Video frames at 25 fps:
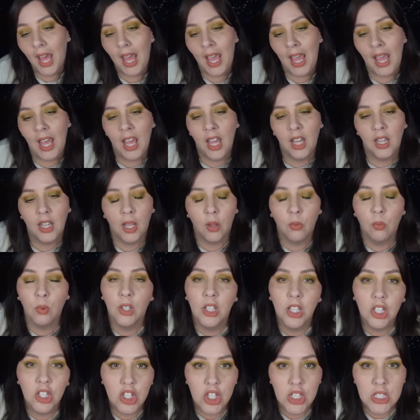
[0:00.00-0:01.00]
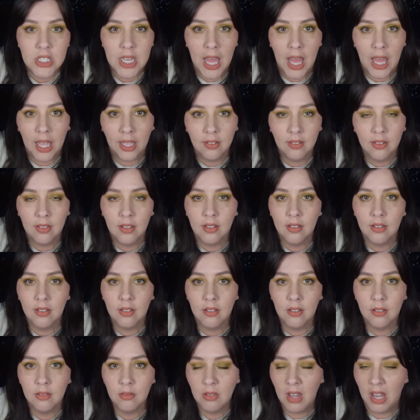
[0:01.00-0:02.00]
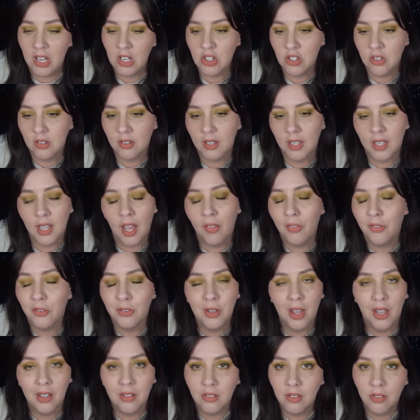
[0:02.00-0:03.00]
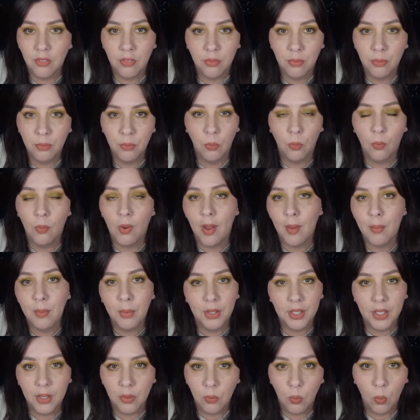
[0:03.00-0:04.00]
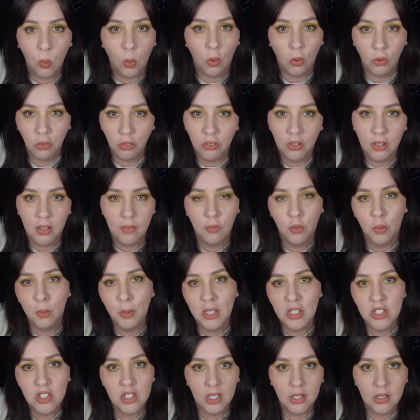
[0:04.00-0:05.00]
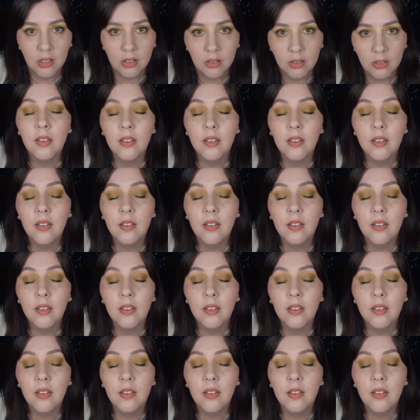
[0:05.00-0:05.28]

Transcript: and, like, religious texts, and this then just, like, other texts of rambling words and information.